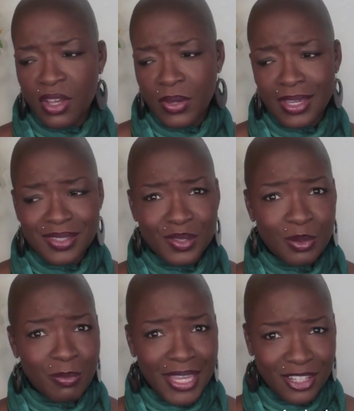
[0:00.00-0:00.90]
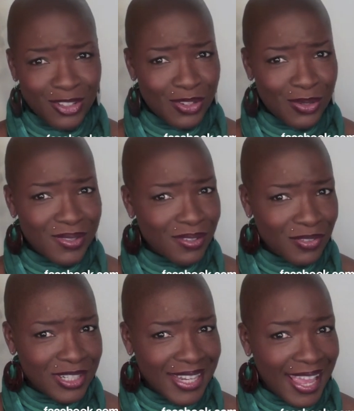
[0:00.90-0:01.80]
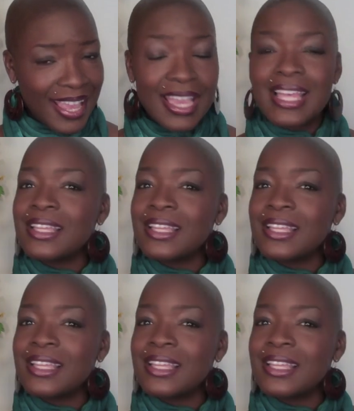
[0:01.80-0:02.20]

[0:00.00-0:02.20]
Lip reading: Okay, so you make your juice every day.